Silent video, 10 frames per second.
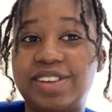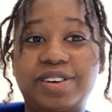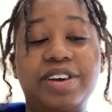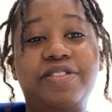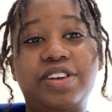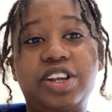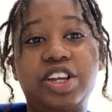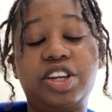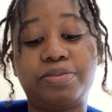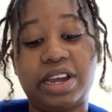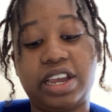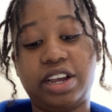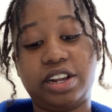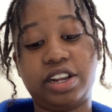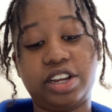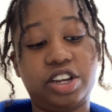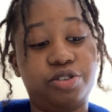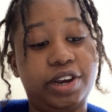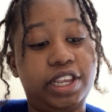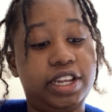so I finished my English
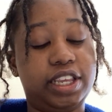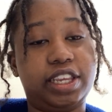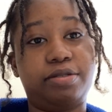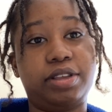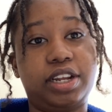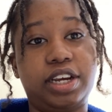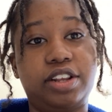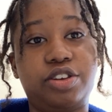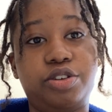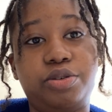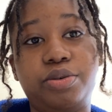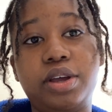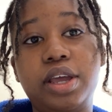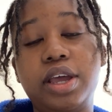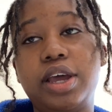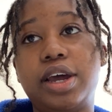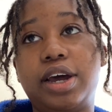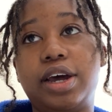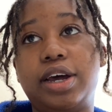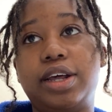writing assignment that I had to do,
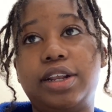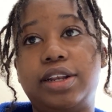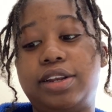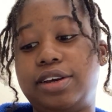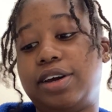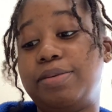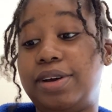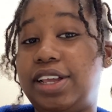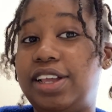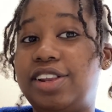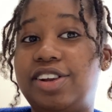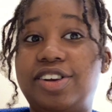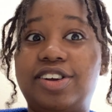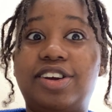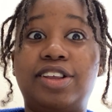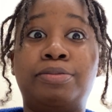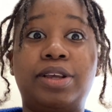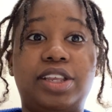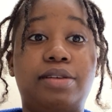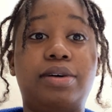and I'm gonna eat lunch because my
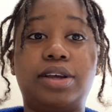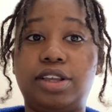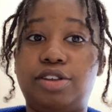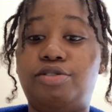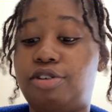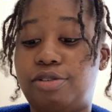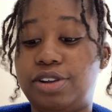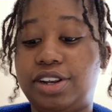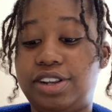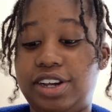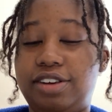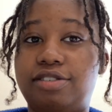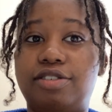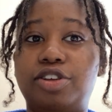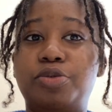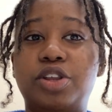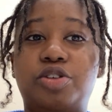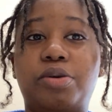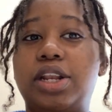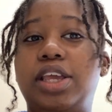stomach is growling. Like, you would
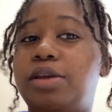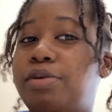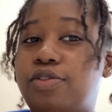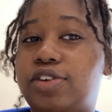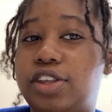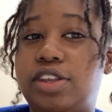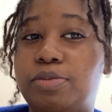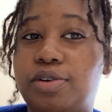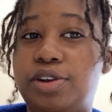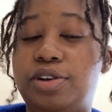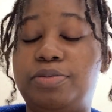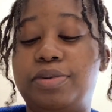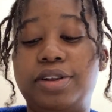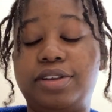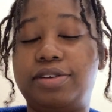swear to eat breakfast this morning, but